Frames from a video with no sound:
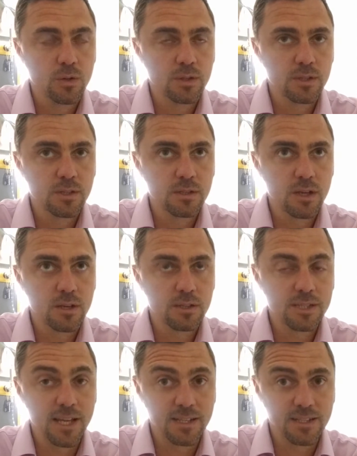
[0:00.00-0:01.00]
since
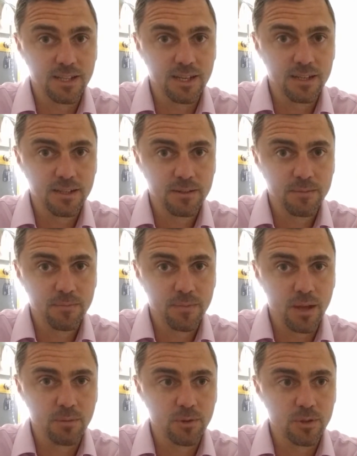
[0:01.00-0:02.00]
last Saturday.
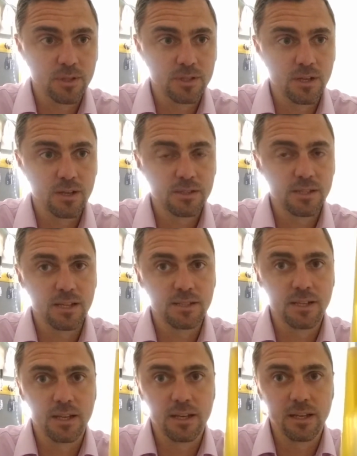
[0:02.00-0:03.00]
I brewed this last
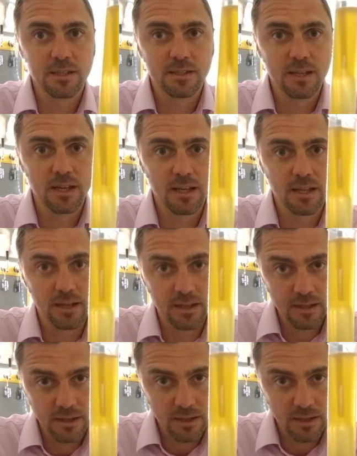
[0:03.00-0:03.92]
Saturday. It's a